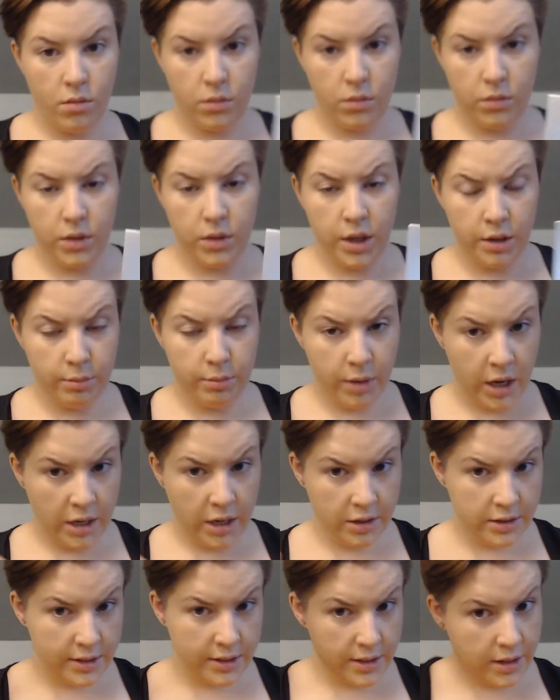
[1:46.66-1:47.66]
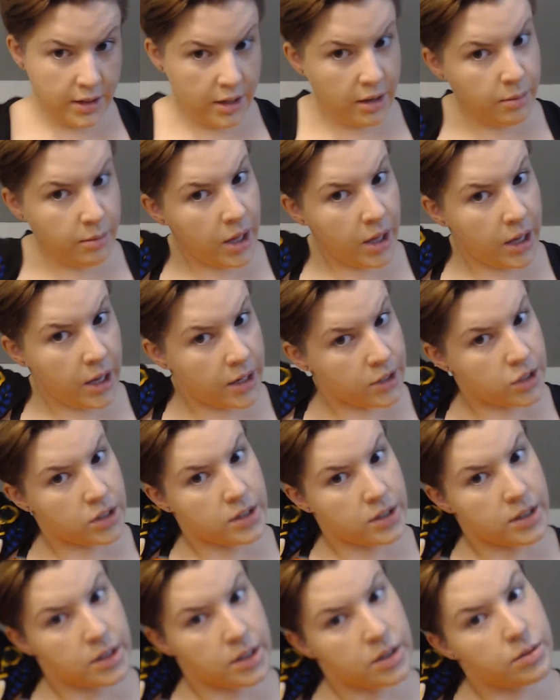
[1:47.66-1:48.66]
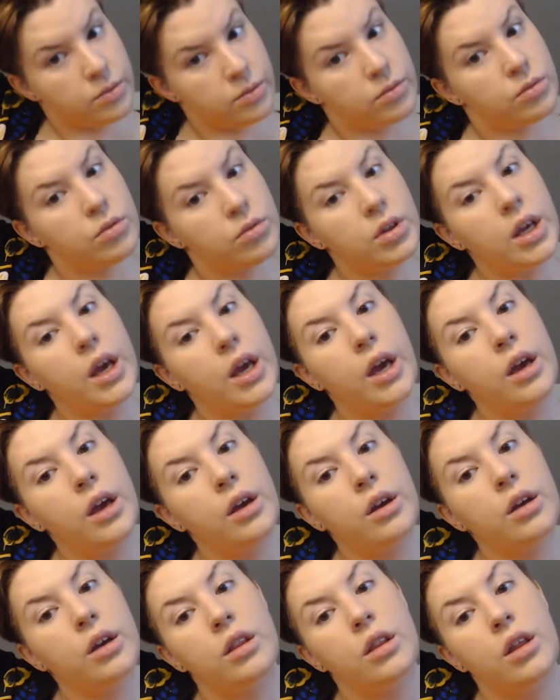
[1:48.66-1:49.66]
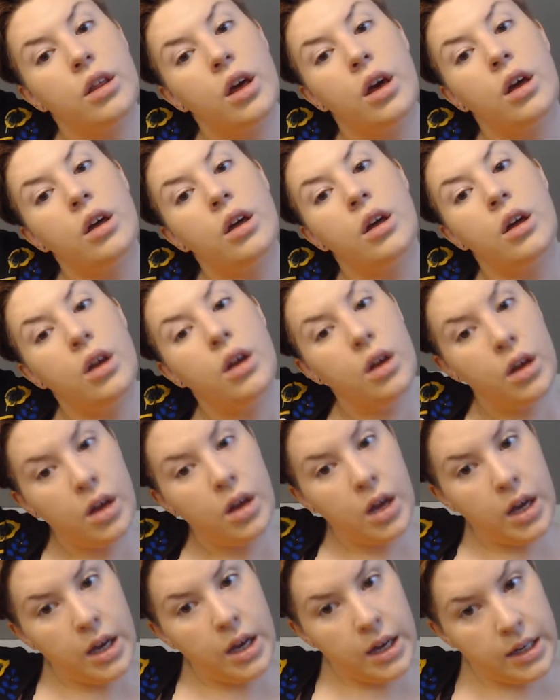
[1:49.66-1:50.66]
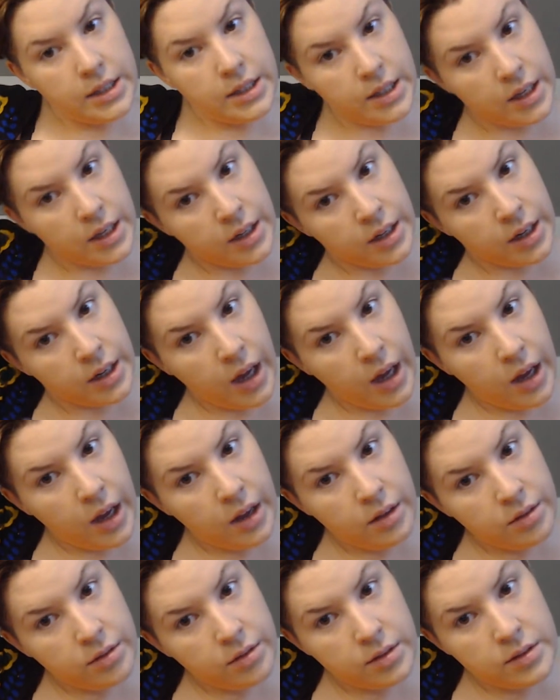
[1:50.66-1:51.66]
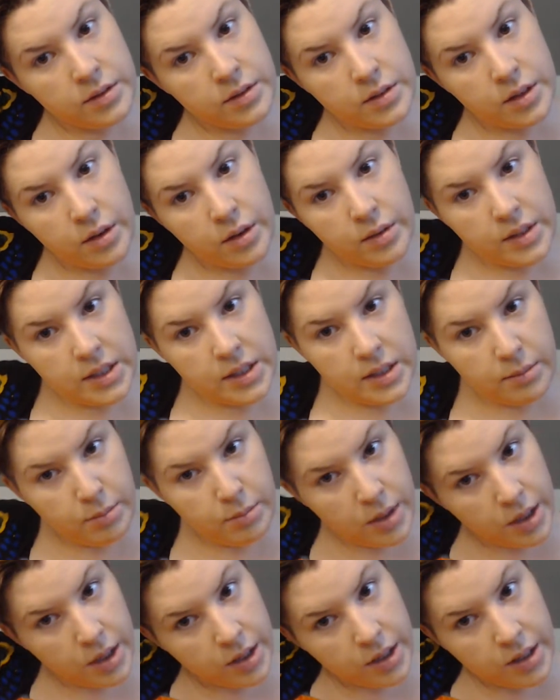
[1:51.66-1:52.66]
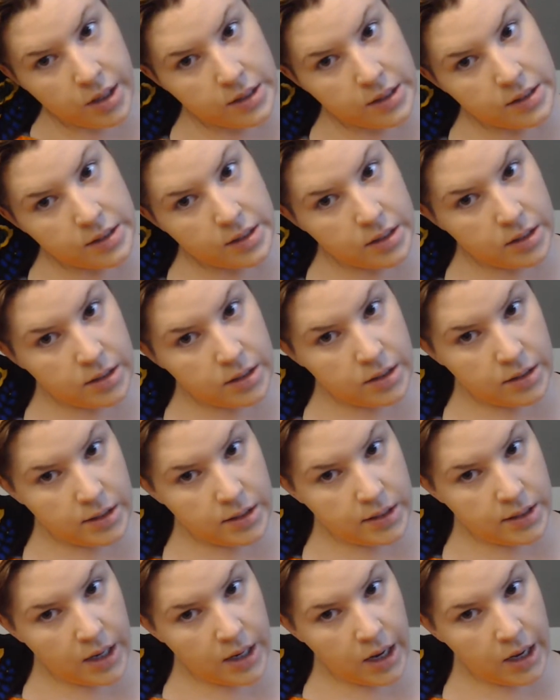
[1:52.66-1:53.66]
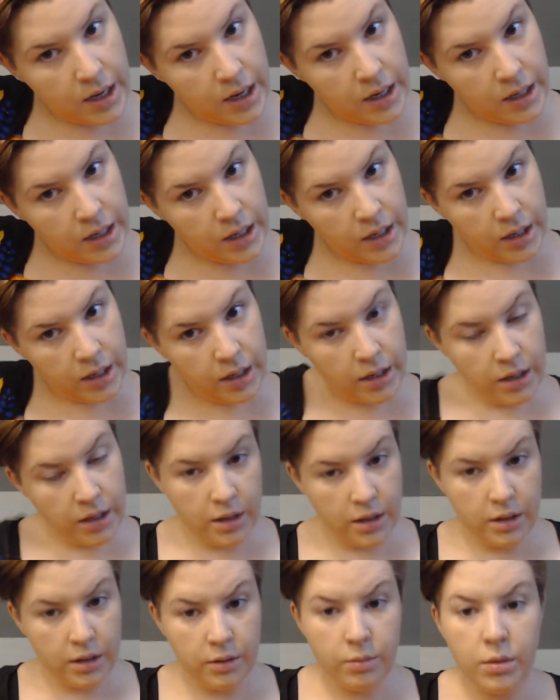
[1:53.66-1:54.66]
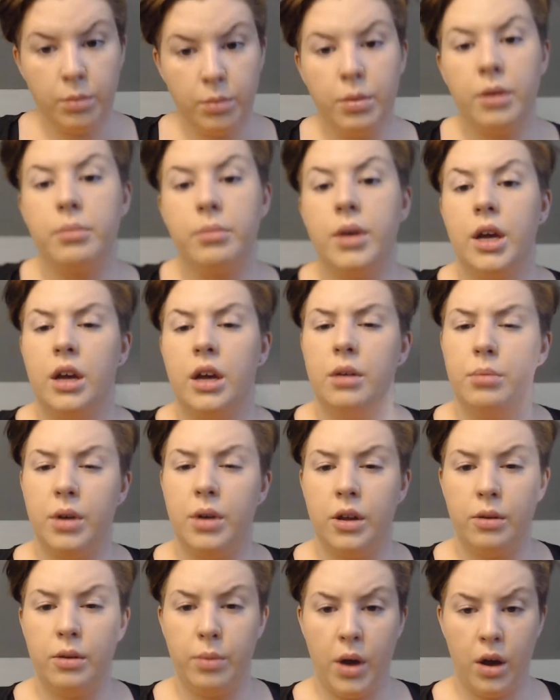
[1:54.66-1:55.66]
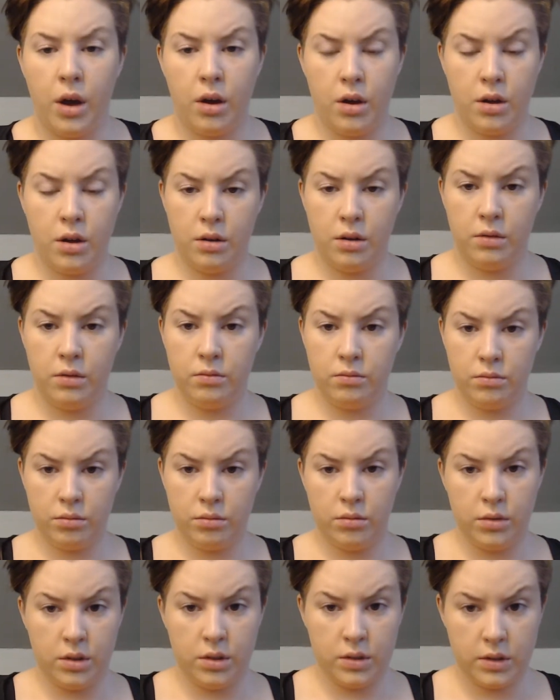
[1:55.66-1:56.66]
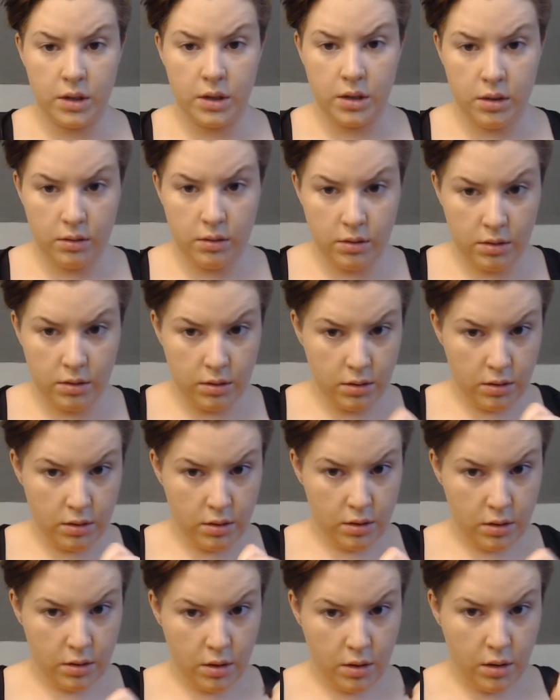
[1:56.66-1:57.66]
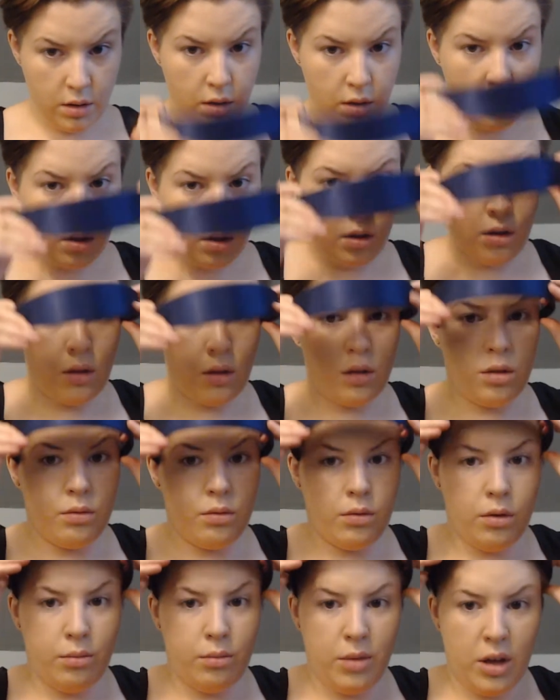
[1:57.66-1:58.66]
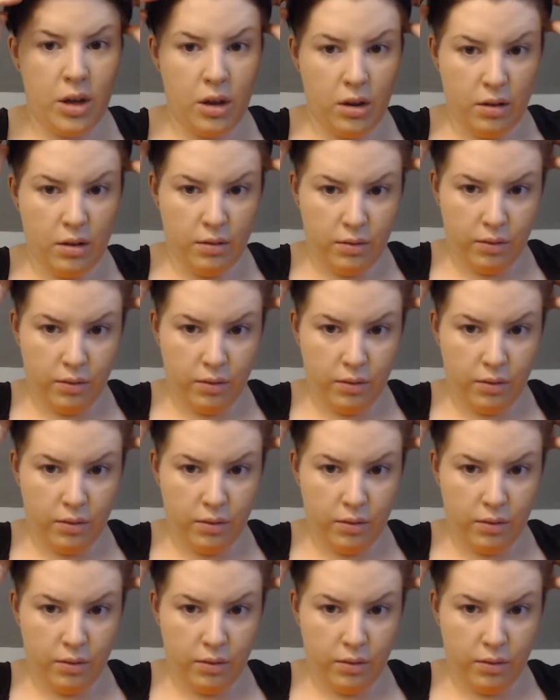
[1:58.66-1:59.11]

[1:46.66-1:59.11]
you know, my hair isn't that bad. It's just this kick that I tend to get. And it's always the middle of this side. I'm gonna put my headband back on. That's gonna throw me off.